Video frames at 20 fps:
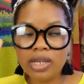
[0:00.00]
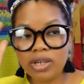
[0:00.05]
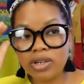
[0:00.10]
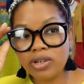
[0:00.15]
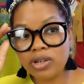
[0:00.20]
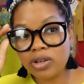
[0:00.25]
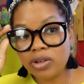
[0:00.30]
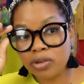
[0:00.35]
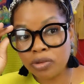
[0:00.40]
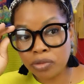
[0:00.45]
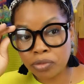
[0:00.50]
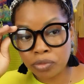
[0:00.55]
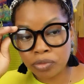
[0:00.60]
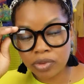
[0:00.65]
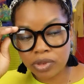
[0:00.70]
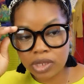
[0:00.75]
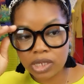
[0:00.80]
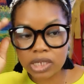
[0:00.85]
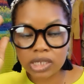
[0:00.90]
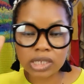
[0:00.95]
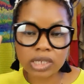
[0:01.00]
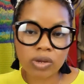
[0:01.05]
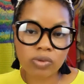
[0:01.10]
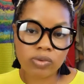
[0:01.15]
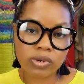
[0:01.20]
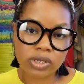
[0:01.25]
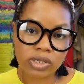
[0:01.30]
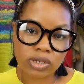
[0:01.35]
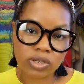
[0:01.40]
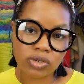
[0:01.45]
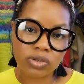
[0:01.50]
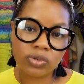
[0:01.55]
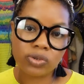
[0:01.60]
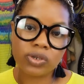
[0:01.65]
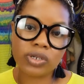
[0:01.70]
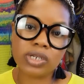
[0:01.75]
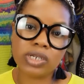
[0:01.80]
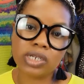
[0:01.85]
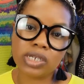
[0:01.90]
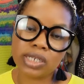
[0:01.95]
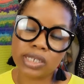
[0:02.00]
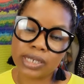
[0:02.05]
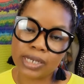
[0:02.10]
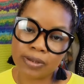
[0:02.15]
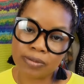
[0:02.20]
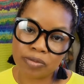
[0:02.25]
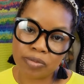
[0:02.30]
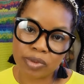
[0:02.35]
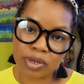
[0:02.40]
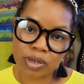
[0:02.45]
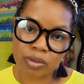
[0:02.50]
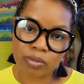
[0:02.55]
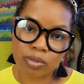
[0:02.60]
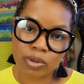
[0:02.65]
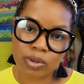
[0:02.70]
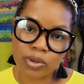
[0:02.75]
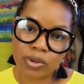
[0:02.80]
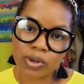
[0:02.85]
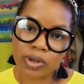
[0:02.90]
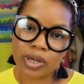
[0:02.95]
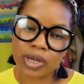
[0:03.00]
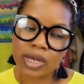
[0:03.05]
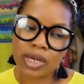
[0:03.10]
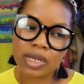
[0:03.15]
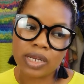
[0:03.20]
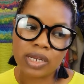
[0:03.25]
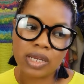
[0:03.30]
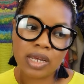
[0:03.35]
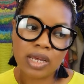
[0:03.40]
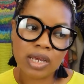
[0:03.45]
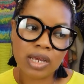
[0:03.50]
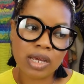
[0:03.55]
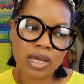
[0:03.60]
you know, things I once enjoyed just keeps me employed.